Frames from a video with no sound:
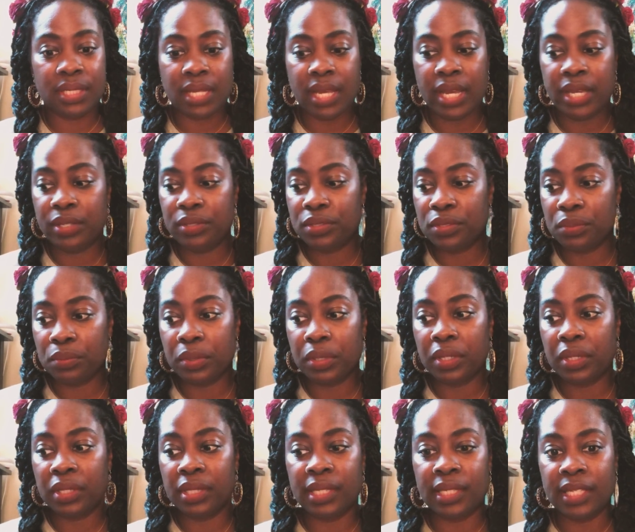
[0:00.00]
I used to
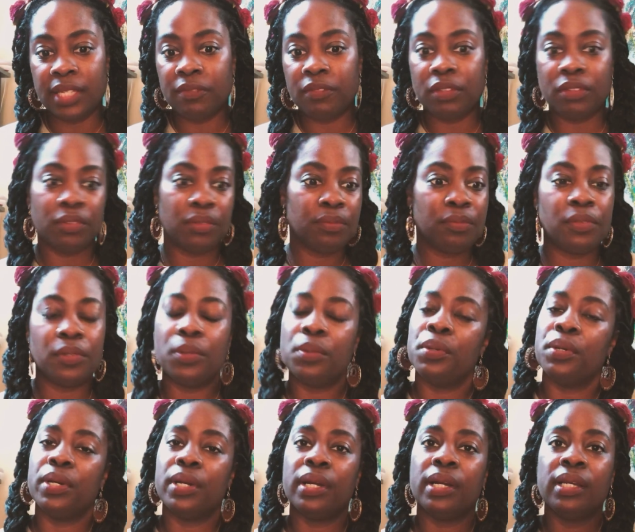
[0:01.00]
work on the living room
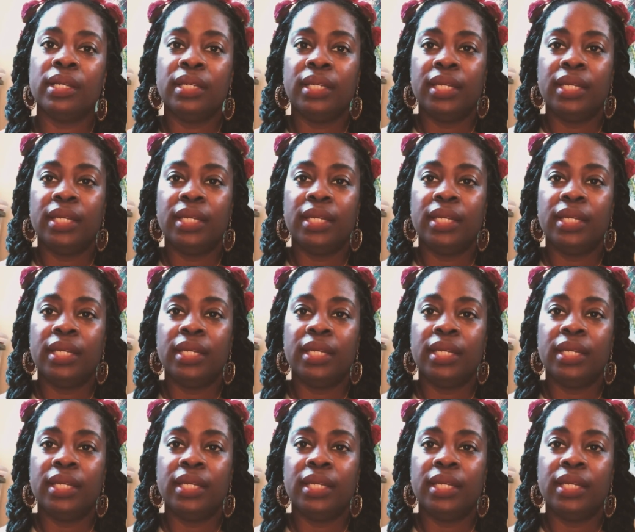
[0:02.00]
floor